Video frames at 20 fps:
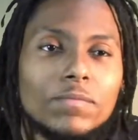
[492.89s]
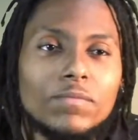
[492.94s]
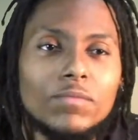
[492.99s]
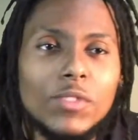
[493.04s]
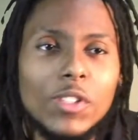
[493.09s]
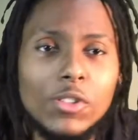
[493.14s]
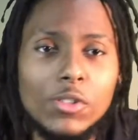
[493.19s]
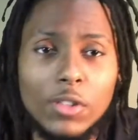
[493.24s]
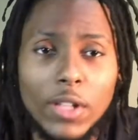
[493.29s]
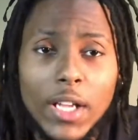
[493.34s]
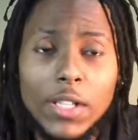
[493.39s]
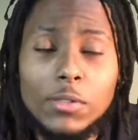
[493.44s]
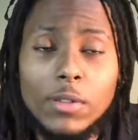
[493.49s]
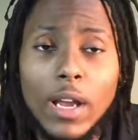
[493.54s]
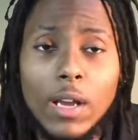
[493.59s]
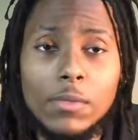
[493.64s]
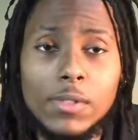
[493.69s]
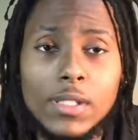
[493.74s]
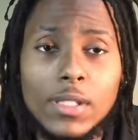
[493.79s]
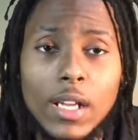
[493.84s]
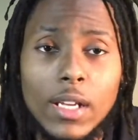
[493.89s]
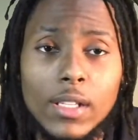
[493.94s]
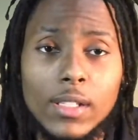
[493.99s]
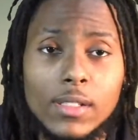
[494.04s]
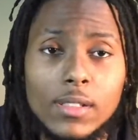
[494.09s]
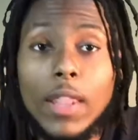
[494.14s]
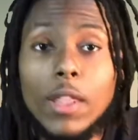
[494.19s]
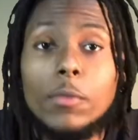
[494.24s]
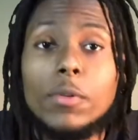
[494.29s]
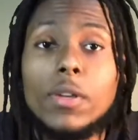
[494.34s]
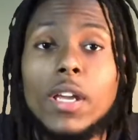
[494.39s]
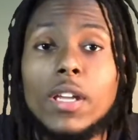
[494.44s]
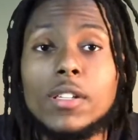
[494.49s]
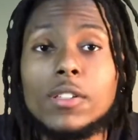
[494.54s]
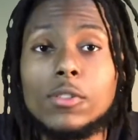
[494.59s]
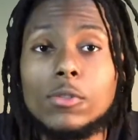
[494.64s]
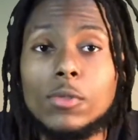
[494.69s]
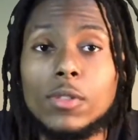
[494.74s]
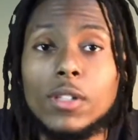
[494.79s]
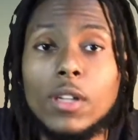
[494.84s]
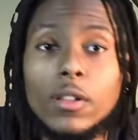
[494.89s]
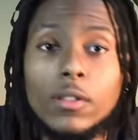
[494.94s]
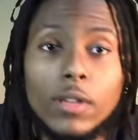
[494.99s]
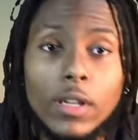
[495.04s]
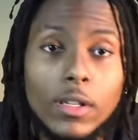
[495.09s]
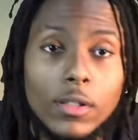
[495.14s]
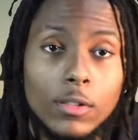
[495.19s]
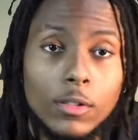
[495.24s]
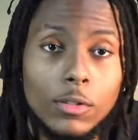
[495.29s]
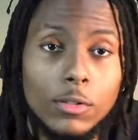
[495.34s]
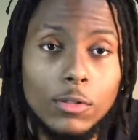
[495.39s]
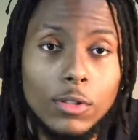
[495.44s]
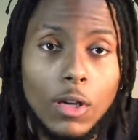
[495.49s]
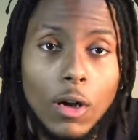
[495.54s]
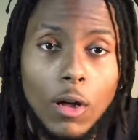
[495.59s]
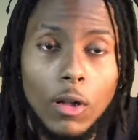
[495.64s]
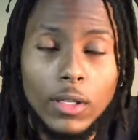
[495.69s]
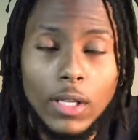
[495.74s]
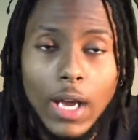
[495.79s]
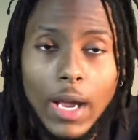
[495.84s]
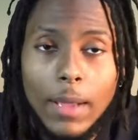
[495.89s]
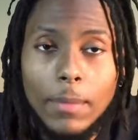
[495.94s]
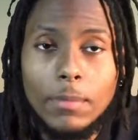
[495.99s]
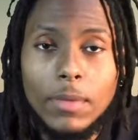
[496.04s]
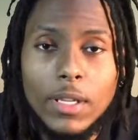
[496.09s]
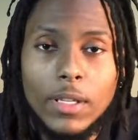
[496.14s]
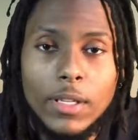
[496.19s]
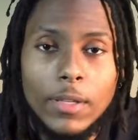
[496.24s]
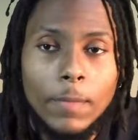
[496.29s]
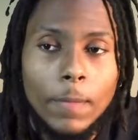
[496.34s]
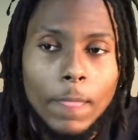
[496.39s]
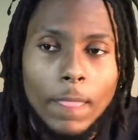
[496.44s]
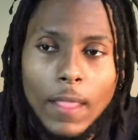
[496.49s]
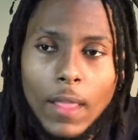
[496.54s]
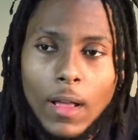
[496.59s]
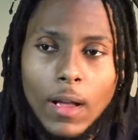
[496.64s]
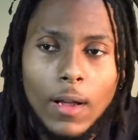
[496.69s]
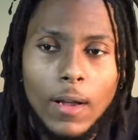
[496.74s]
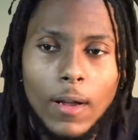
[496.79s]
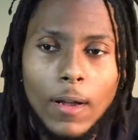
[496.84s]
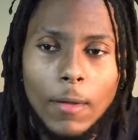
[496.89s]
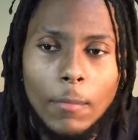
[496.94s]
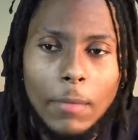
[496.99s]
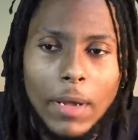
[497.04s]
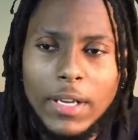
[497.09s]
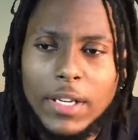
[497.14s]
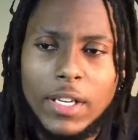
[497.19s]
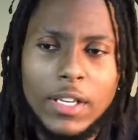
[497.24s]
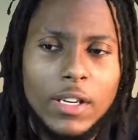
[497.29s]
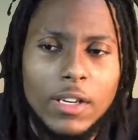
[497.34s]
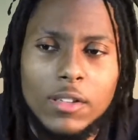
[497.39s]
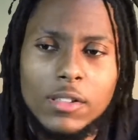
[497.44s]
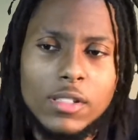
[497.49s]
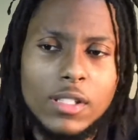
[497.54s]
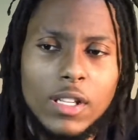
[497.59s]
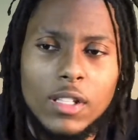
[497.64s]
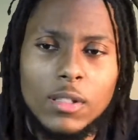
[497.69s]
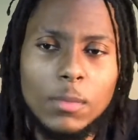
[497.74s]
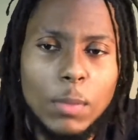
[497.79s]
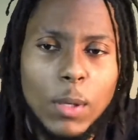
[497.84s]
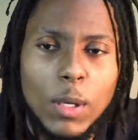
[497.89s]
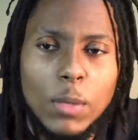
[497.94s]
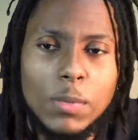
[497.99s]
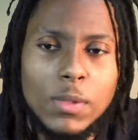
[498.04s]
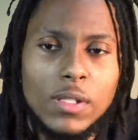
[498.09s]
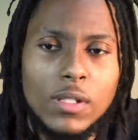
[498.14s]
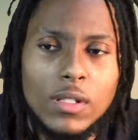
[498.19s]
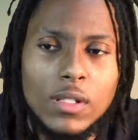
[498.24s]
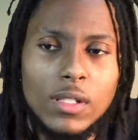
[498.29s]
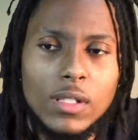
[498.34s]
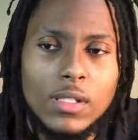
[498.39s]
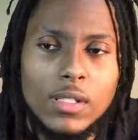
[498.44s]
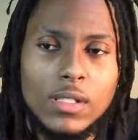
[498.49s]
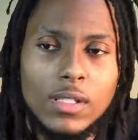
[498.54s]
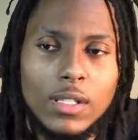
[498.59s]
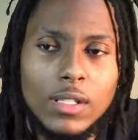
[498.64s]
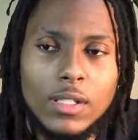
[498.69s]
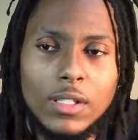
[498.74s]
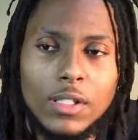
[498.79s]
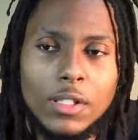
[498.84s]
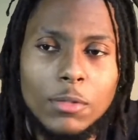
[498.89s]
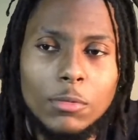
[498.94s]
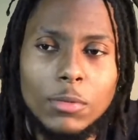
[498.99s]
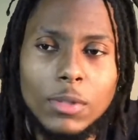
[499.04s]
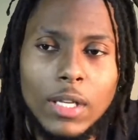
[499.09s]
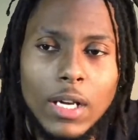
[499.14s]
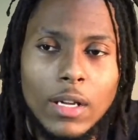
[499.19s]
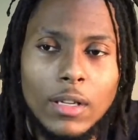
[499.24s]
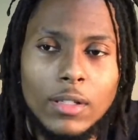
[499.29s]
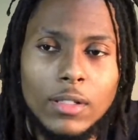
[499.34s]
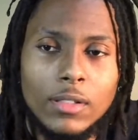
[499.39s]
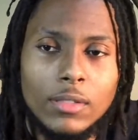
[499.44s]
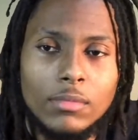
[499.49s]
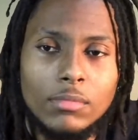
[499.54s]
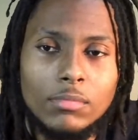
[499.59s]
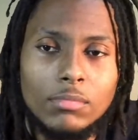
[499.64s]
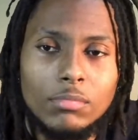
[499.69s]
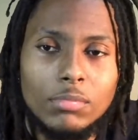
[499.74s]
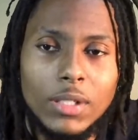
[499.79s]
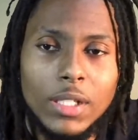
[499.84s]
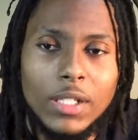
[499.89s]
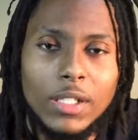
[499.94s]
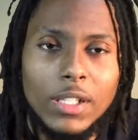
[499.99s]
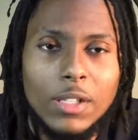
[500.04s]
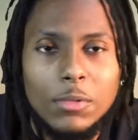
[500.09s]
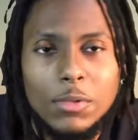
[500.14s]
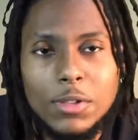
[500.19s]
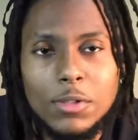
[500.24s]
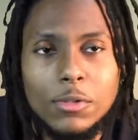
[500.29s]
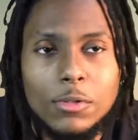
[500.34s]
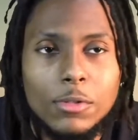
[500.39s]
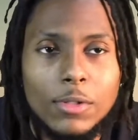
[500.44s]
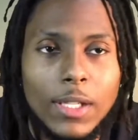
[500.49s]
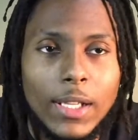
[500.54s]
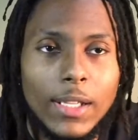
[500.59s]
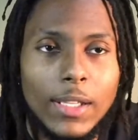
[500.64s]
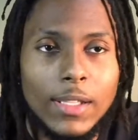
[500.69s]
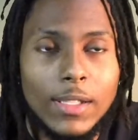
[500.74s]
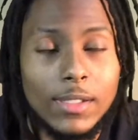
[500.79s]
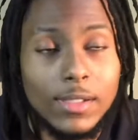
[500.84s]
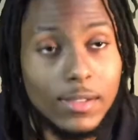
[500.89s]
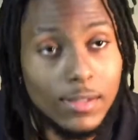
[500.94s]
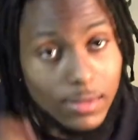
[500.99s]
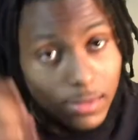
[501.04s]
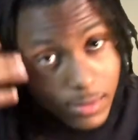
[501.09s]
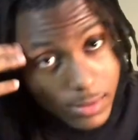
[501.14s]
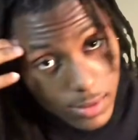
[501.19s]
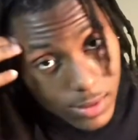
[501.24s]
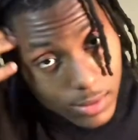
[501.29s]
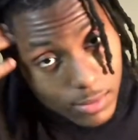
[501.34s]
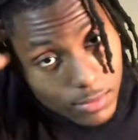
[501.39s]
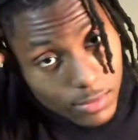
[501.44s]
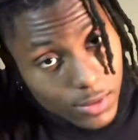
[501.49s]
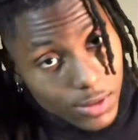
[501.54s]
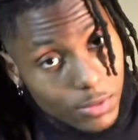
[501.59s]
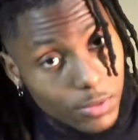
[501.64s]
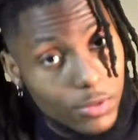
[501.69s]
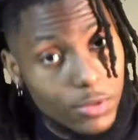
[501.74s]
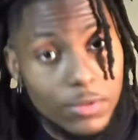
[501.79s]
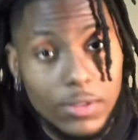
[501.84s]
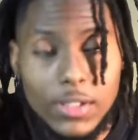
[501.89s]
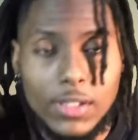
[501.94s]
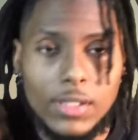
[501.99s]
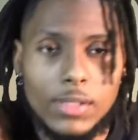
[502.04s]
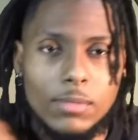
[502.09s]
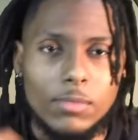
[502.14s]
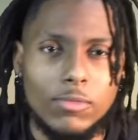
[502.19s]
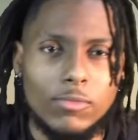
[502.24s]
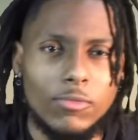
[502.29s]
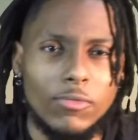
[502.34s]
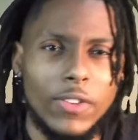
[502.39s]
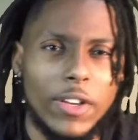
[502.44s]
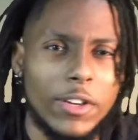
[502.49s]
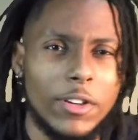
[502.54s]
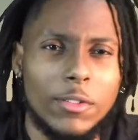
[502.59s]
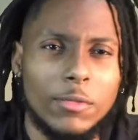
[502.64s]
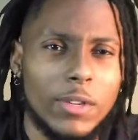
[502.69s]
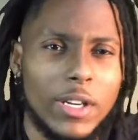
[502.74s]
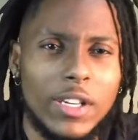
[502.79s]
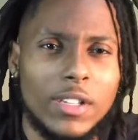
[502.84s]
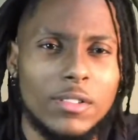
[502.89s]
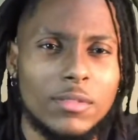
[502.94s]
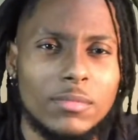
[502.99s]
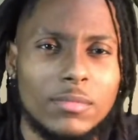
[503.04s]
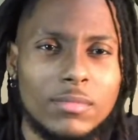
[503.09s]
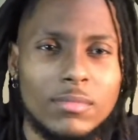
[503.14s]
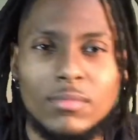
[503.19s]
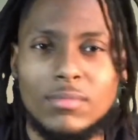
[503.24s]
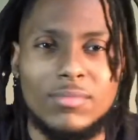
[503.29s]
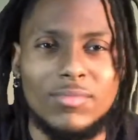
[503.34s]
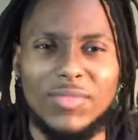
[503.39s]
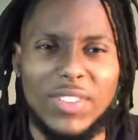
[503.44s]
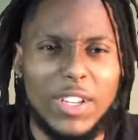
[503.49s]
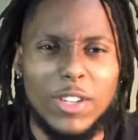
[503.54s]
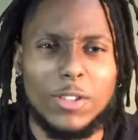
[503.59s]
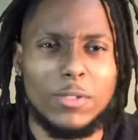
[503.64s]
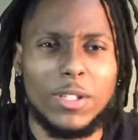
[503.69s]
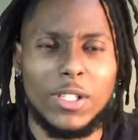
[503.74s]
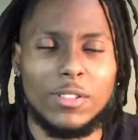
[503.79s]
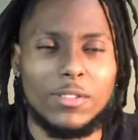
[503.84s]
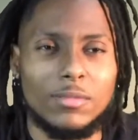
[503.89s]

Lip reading: So that track was nice. And then we get into another interlude called Hot Minute. I didn't understand the purpose of this, could have did without it, but it was cool, I guess. It was really very random, very random.